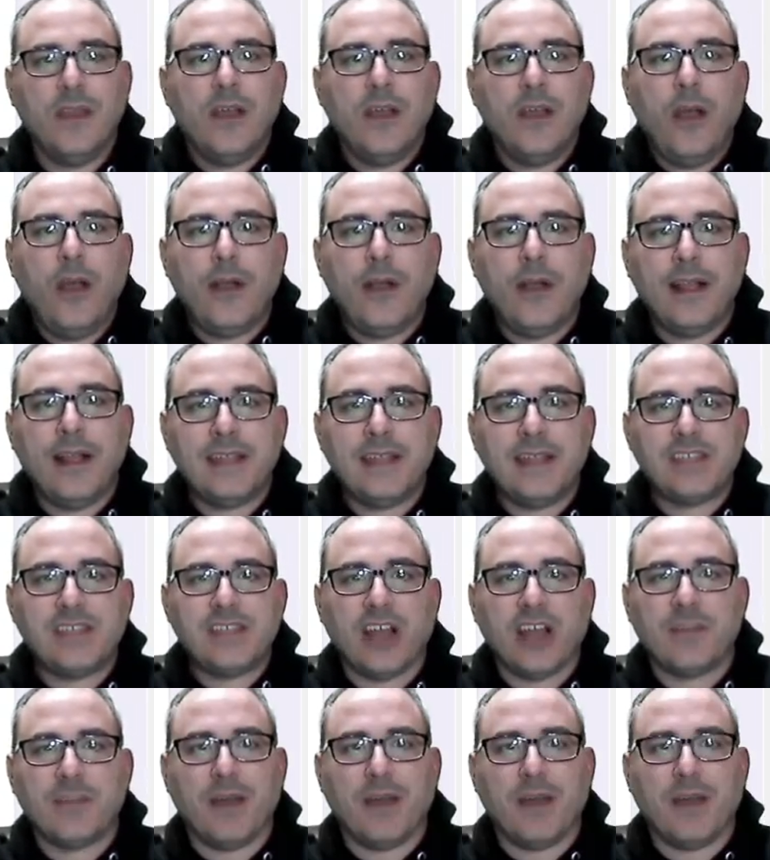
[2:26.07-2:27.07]
Okay, let's
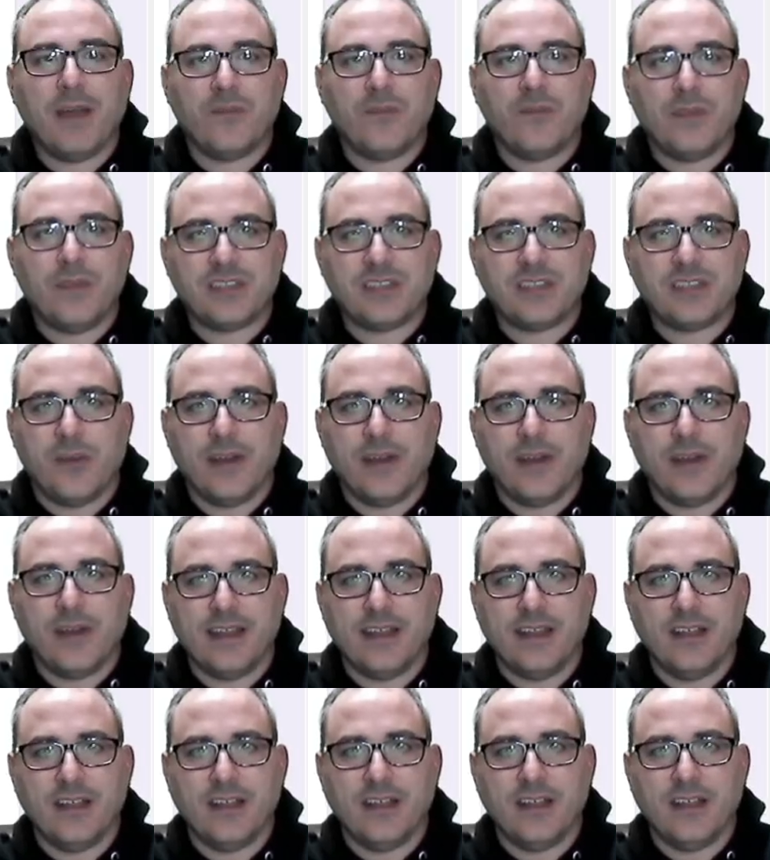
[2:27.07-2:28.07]
talk about what's going on
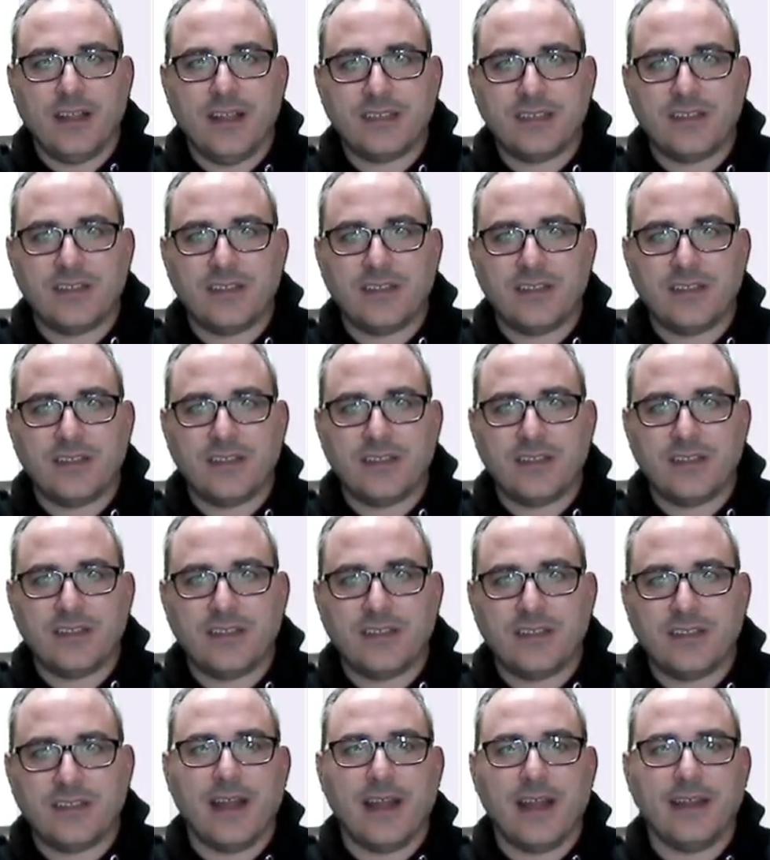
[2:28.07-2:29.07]
here. Let's talk about what's
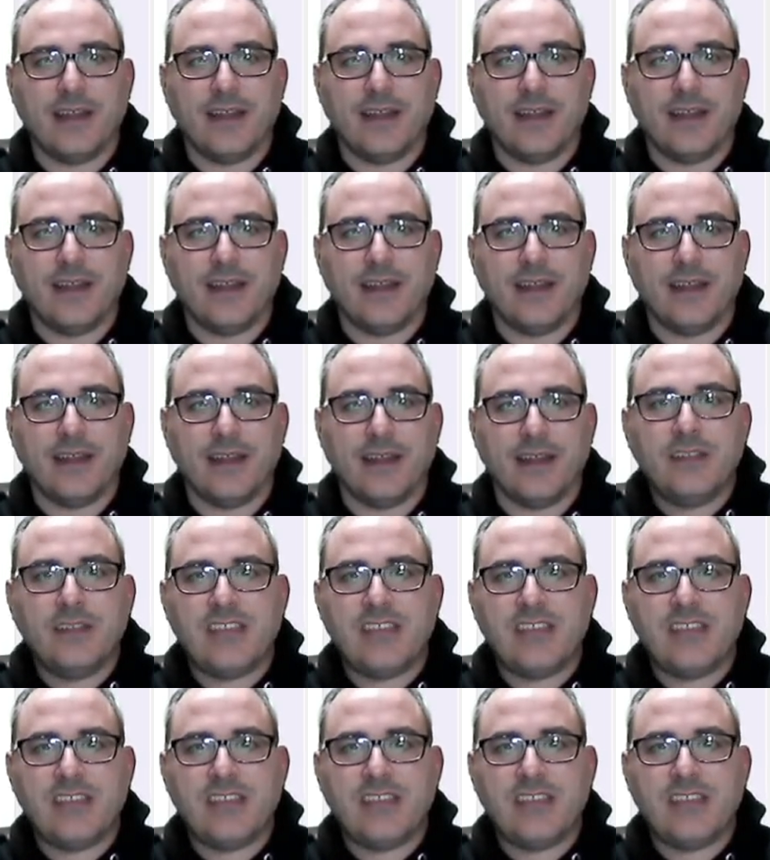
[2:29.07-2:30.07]
going on here. Here's
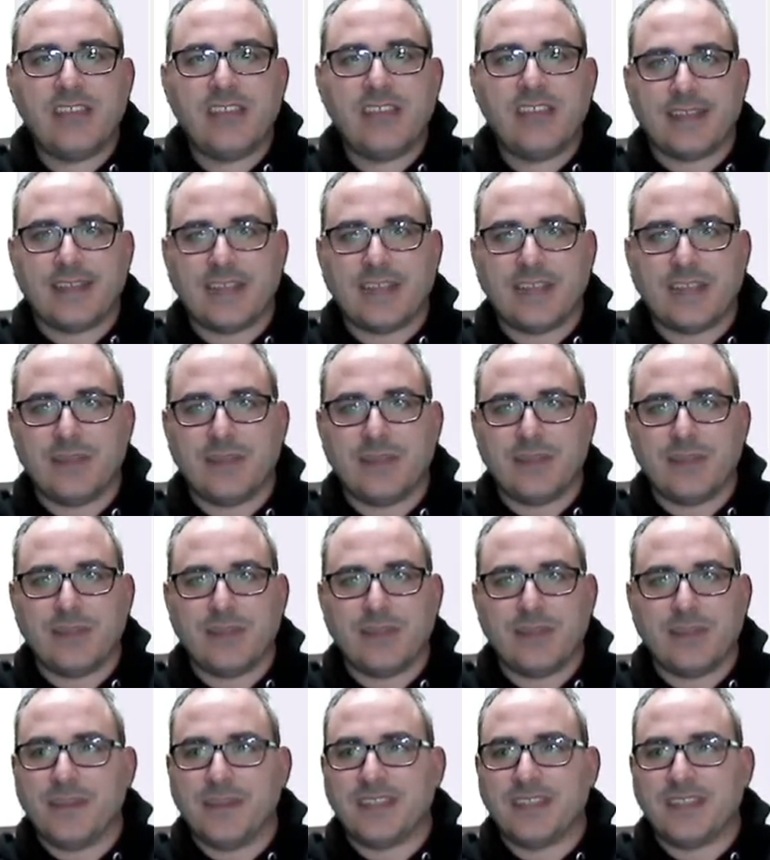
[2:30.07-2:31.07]
the f of x. That's what they
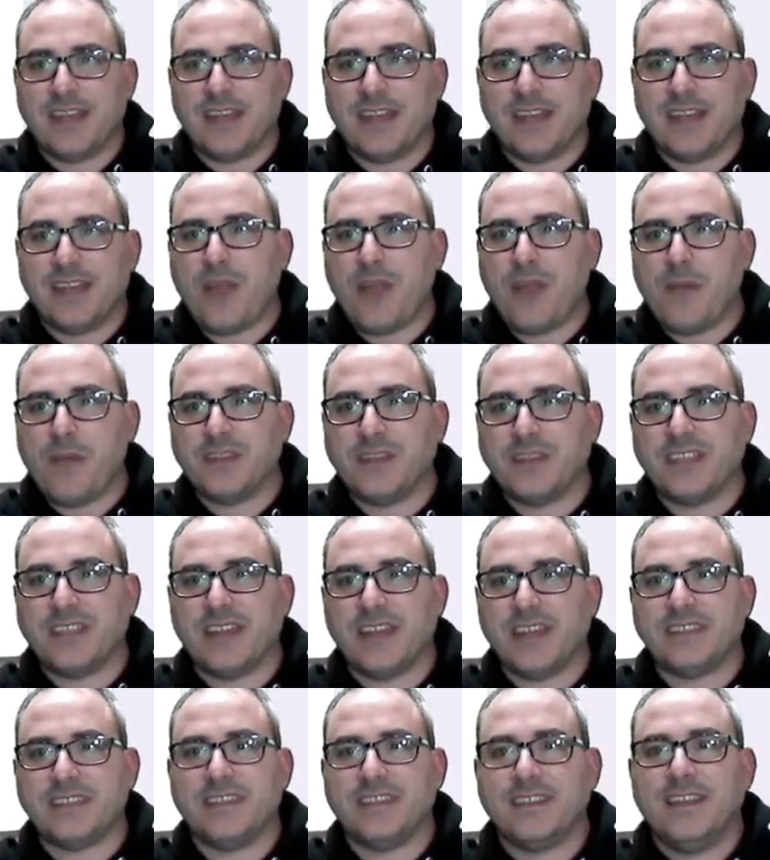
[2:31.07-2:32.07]
promised us. They promised
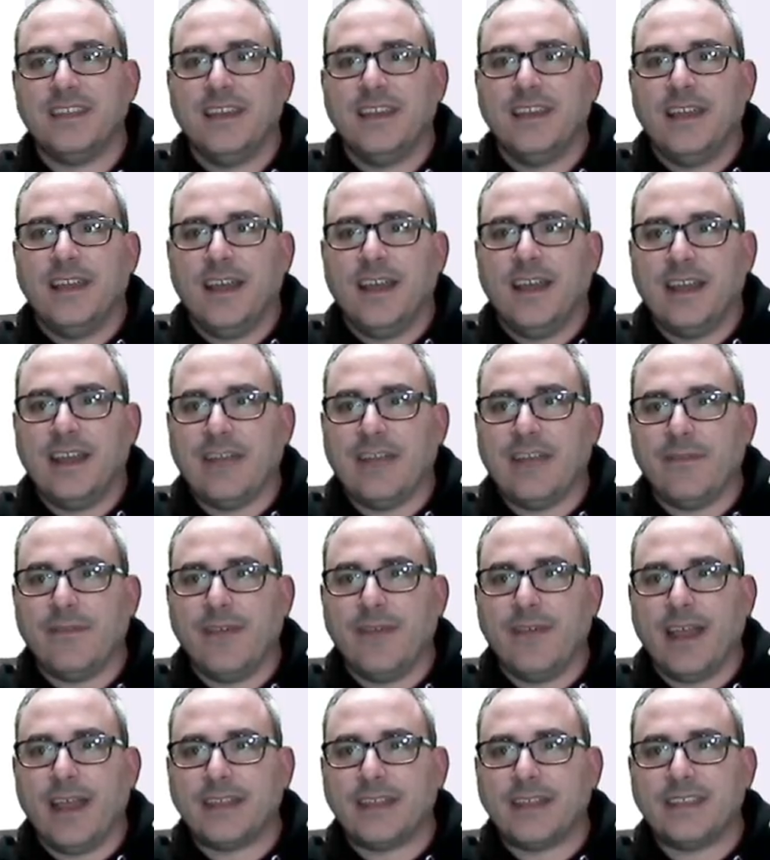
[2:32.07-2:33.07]
us an f of
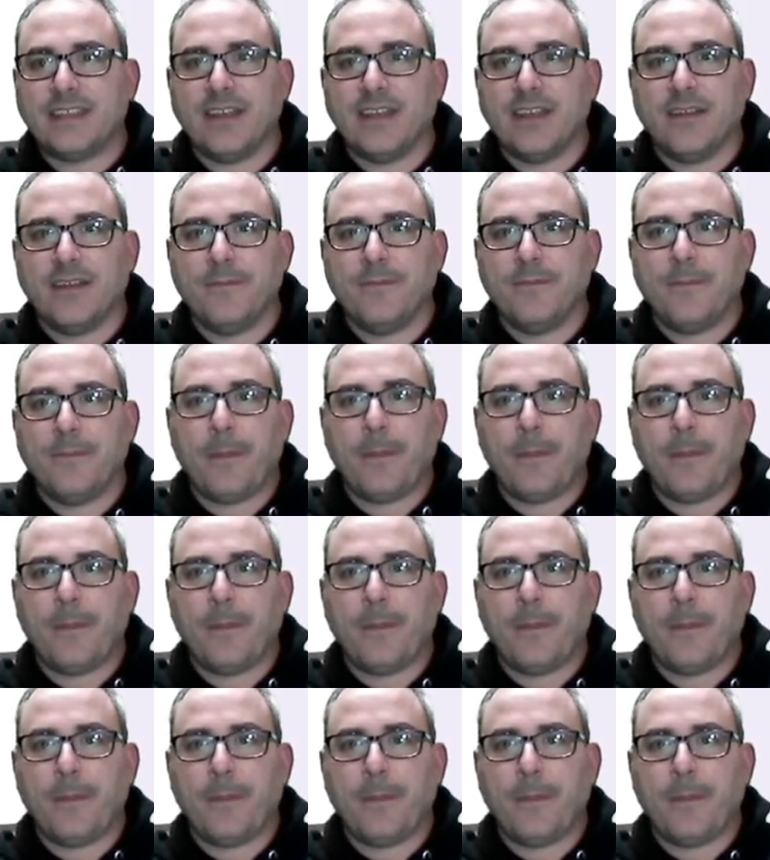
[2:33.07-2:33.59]
x here.